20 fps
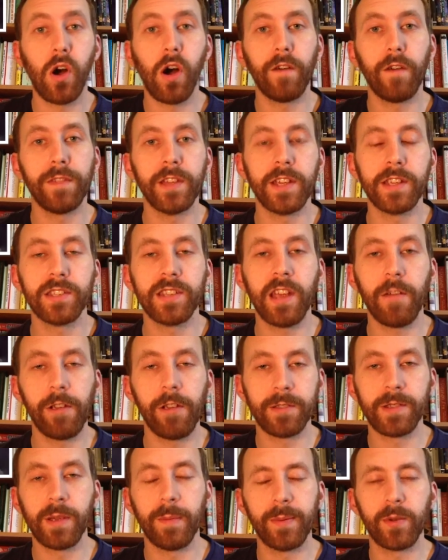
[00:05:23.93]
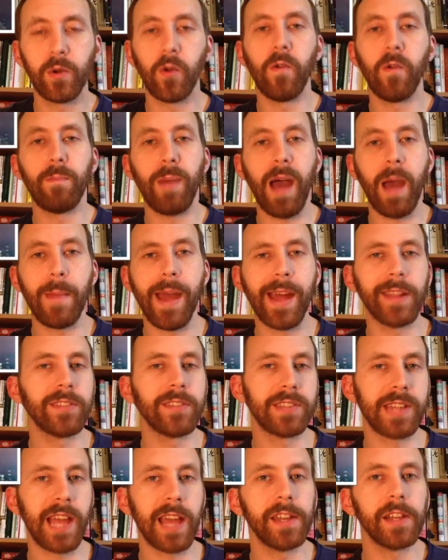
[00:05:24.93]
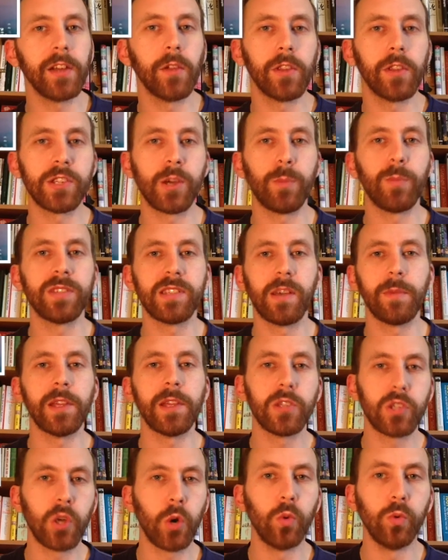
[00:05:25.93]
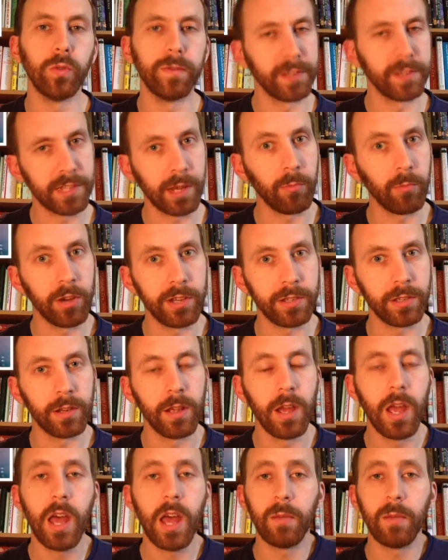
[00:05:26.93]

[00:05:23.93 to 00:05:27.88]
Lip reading: of the stereotypical Batman standing on the top of something tall for some reason.